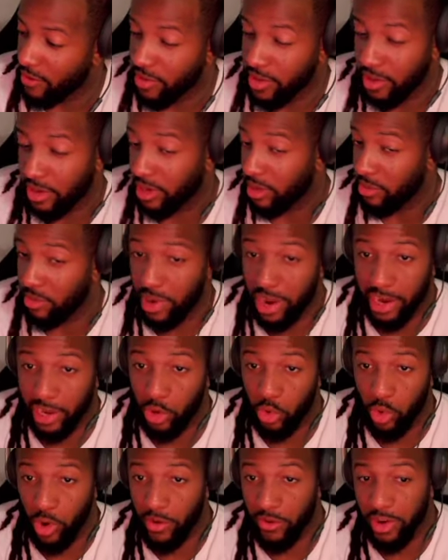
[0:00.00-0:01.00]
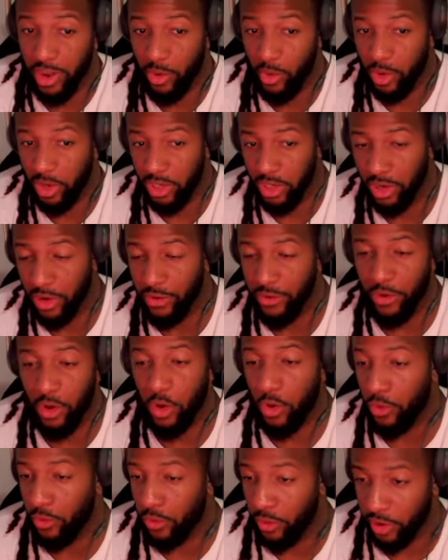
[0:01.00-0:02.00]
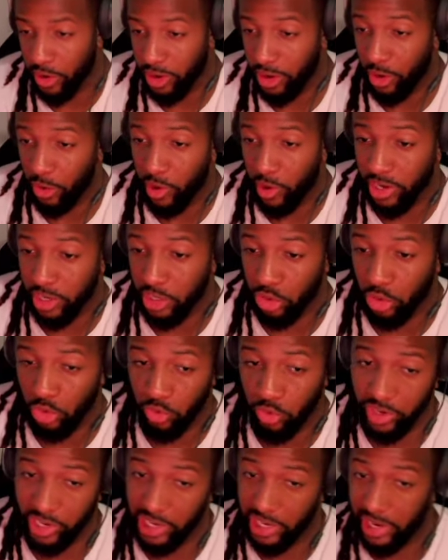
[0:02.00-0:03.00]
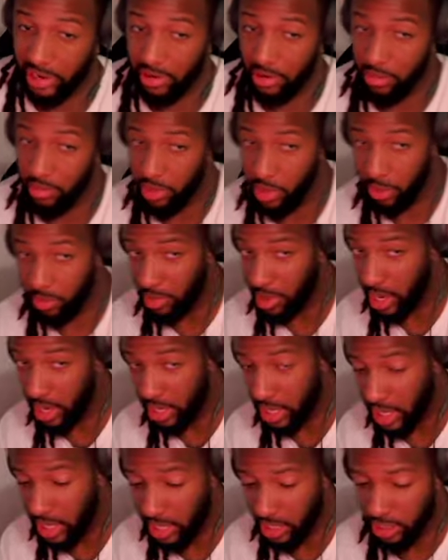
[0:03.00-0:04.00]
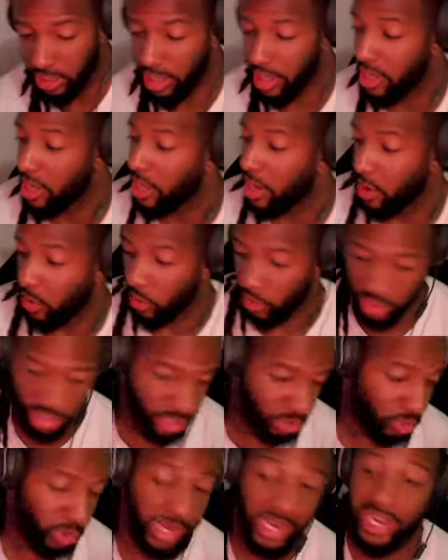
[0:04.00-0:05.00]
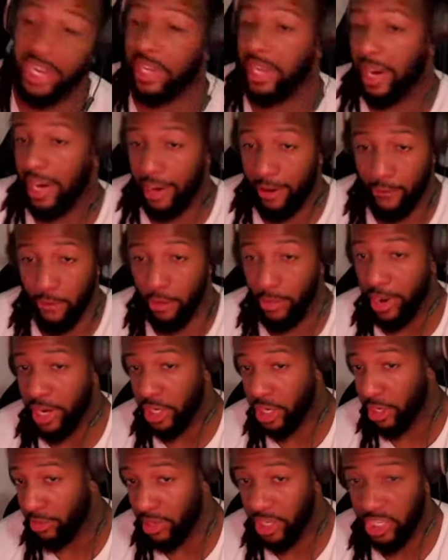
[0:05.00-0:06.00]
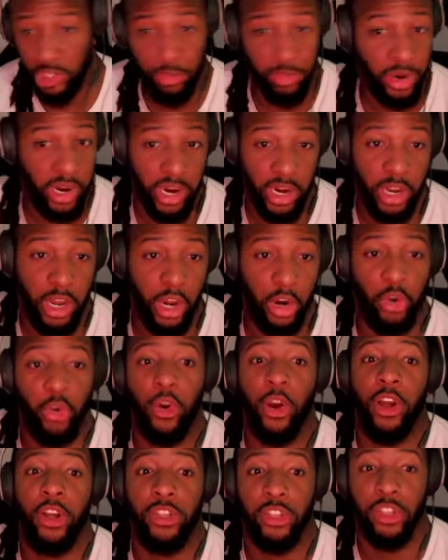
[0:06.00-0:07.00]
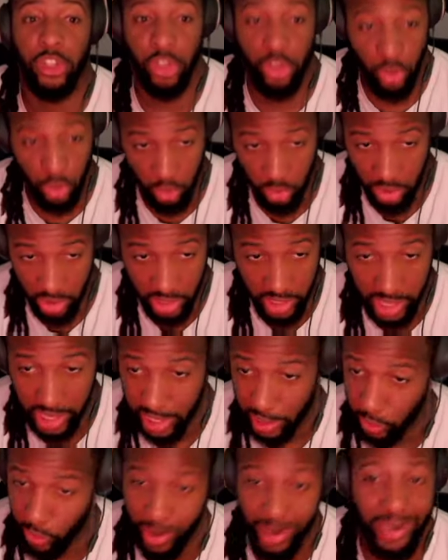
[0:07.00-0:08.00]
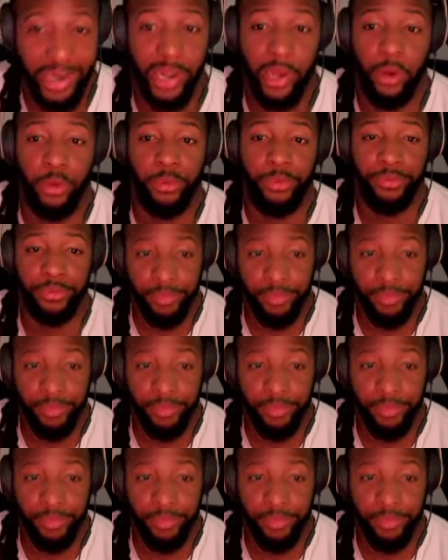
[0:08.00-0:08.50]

somebody, whoever that was on the phone, figured out a way to reclaim the, the podcast, which we need that information to be spread across the Soul Society right now.